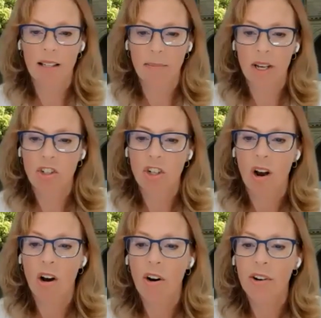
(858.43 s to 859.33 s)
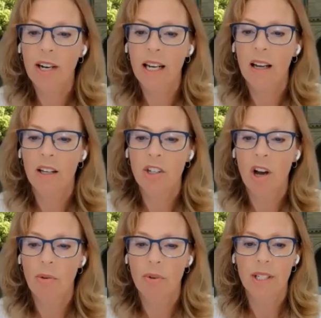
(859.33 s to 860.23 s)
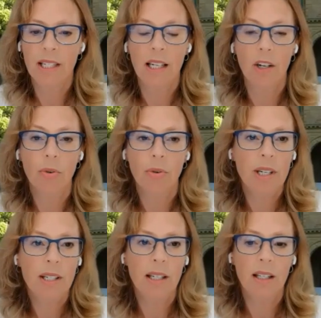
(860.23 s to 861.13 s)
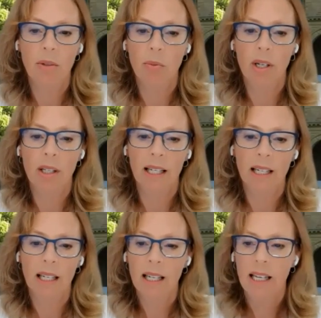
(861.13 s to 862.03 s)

as I mentioned, a hardening autocracy, increasingly willing